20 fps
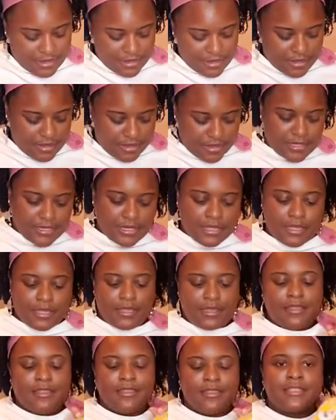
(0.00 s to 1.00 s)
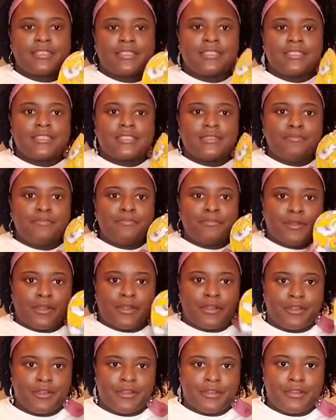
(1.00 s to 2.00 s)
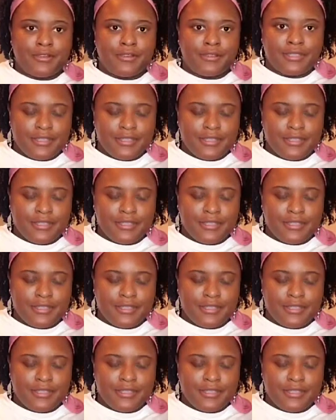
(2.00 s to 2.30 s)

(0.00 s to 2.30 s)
See, this is some birds.